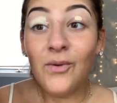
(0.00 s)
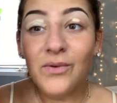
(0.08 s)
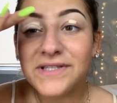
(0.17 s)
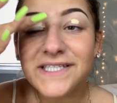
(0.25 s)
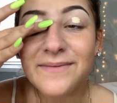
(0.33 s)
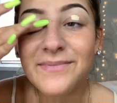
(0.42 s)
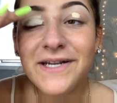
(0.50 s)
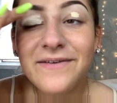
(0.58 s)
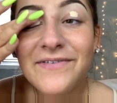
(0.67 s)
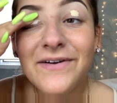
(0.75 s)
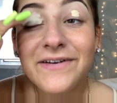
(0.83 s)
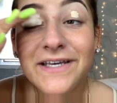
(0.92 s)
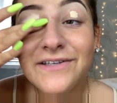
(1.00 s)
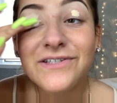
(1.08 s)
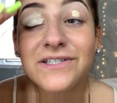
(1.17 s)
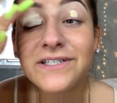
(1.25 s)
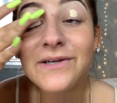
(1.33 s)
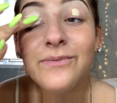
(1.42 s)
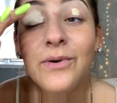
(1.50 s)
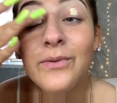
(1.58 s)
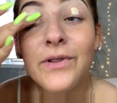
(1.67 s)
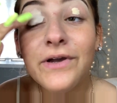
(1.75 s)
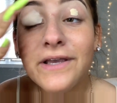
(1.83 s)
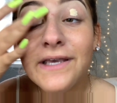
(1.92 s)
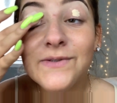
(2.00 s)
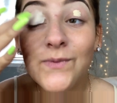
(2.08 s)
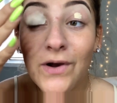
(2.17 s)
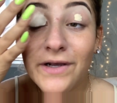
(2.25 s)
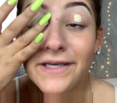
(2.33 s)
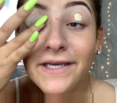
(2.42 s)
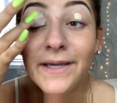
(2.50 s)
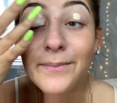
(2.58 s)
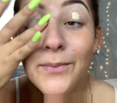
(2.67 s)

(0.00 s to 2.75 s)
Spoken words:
put on foundation, it won't look as wonky, I